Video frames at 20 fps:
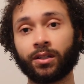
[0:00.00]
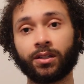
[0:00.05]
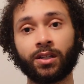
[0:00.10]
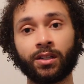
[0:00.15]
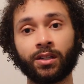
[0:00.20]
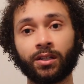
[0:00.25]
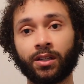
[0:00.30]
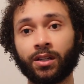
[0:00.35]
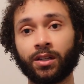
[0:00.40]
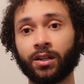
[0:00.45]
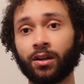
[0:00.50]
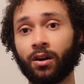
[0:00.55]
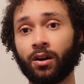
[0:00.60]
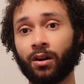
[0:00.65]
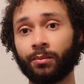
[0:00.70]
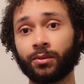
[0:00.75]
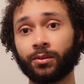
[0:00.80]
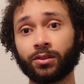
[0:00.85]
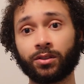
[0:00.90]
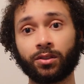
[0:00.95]
didn't get an
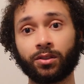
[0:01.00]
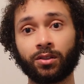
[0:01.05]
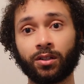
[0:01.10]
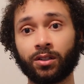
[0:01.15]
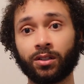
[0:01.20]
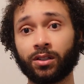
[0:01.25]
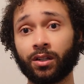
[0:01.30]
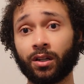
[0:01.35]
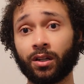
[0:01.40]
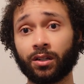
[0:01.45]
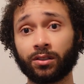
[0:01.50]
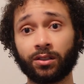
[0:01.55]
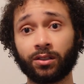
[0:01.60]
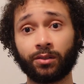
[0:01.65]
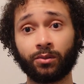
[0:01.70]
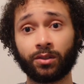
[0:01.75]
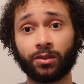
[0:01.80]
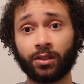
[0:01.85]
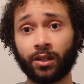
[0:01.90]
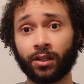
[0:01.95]
opportunity because he
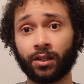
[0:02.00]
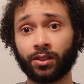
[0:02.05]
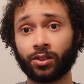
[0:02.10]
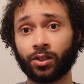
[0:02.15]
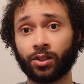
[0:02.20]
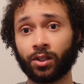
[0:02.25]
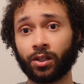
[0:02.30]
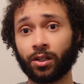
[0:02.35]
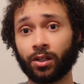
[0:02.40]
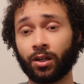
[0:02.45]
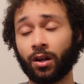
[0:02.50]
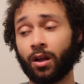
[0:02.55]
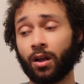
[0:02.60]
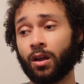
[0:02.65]
was injured.